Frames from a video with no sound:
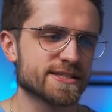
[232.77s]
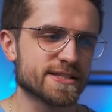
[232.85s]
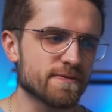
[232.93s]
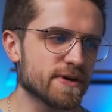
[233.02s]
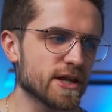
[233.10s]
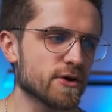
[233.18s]

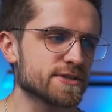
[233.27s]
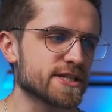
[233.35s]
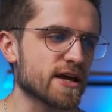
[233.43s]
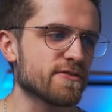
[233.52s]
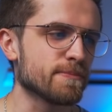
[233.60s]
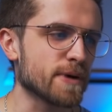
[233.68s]
Some videos
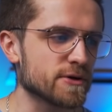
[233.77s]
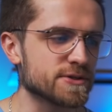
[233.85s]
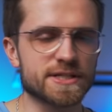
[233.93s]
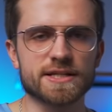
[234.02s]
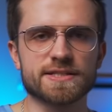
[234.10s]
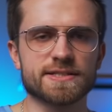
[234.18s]
have
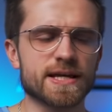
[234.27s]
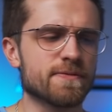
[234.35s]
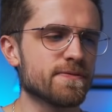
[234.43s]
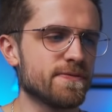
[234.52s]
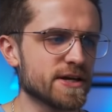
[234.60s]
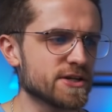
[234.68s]
mouses,
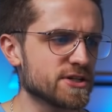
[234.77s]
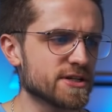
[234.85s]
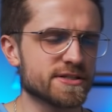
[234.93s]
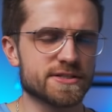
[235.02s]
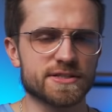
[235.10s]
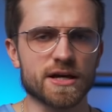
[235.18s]
some
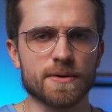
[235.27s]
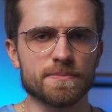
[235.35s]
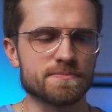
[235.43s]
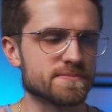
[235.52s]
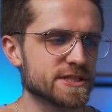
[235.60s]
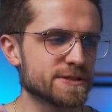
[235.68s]
fishes,
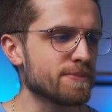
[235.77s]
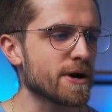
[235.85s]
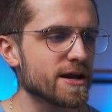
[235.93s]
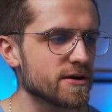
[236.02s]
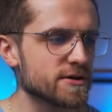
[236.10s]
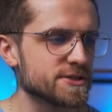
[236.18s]
some
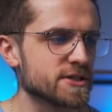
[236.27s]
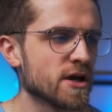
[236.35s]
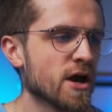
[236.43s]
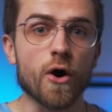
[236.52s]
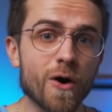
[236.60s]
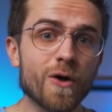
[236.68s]
spiders.
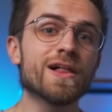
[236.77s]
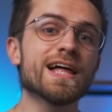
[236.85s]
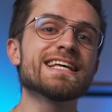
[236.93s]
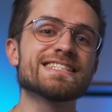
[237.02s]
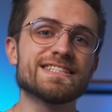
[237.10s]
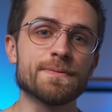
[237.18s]
All
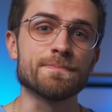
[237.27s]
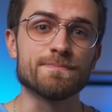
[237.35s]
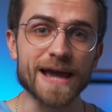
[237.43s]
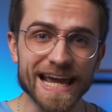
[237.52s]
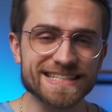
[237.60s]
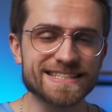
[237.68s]
is the
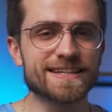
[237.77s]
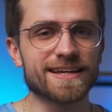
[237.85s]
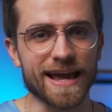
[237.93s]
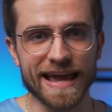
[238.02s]
basic